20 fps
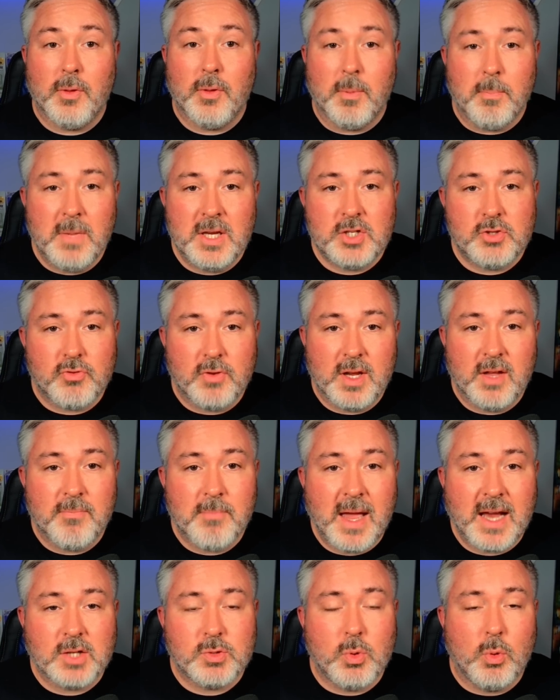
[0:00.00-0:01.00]
The mystery of
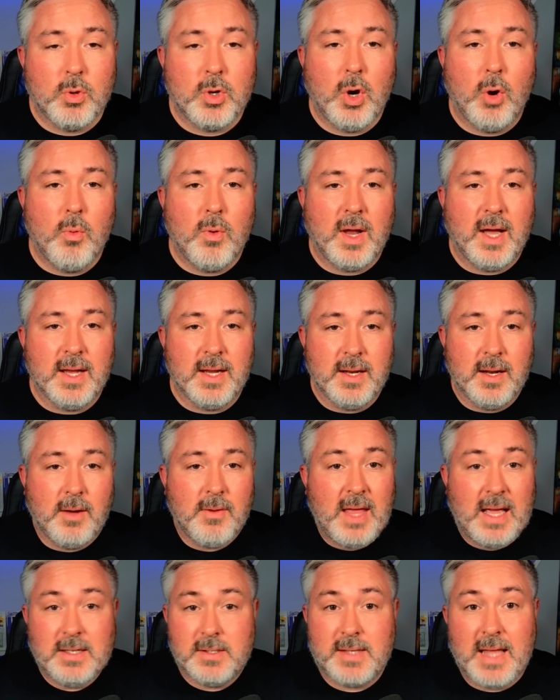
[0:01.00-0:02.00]
Maxwell Cornet, you know,
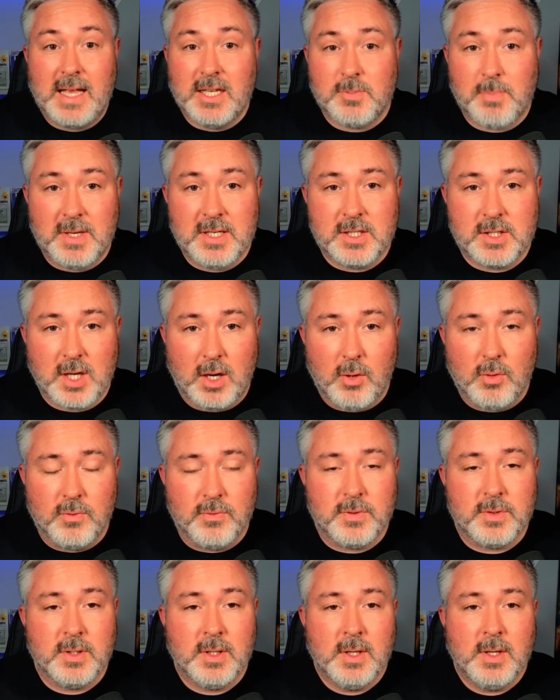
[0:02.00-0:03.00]
that's been
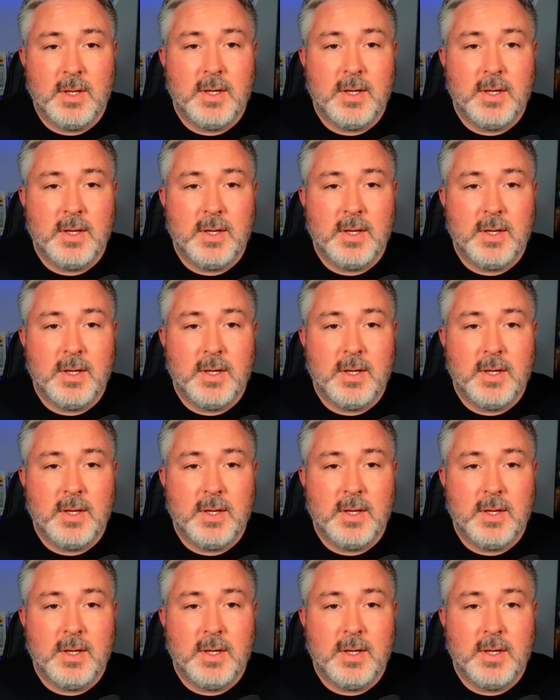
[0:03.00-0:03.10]
solved.